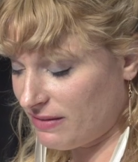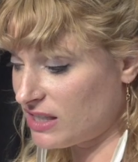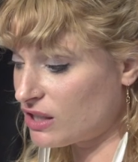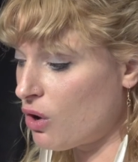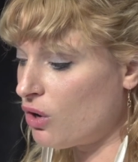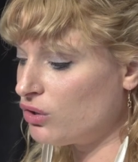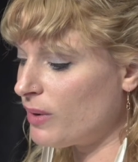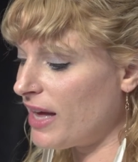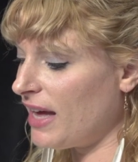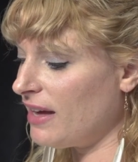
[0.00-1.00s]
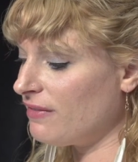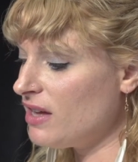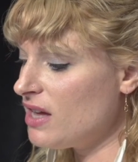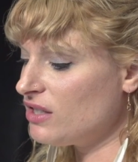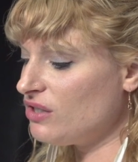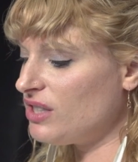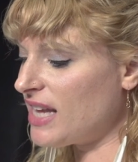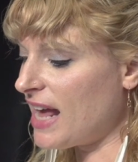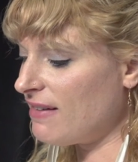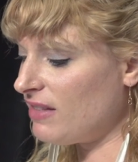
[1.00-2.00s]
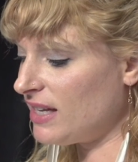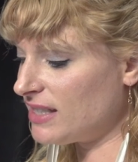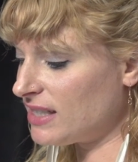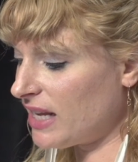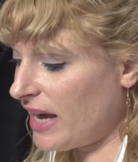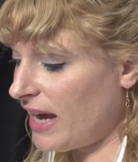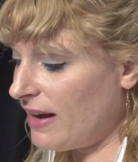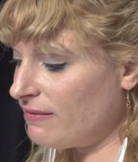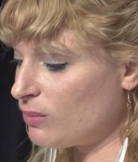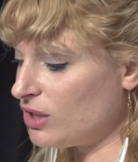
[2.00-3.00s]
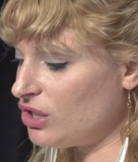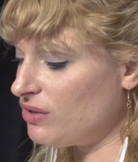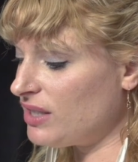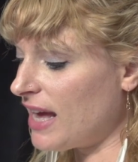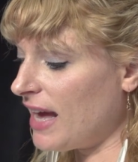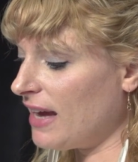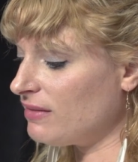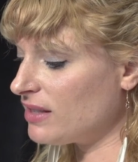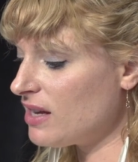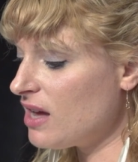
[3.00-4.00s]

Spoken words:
This cold wave to save the enslaved, what you saved.